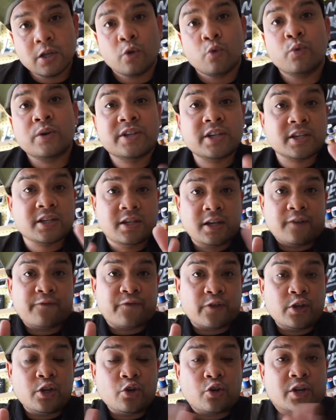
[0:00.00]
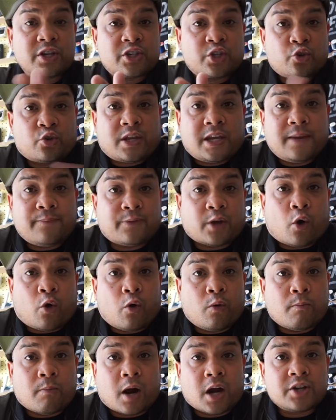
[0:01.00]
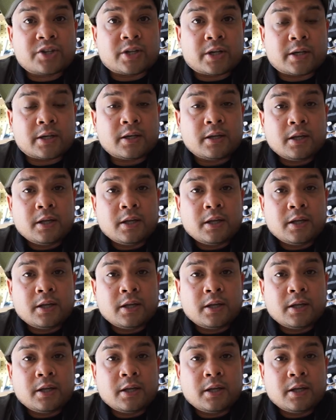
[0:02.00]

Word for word: which is good for you because you keep the whole margin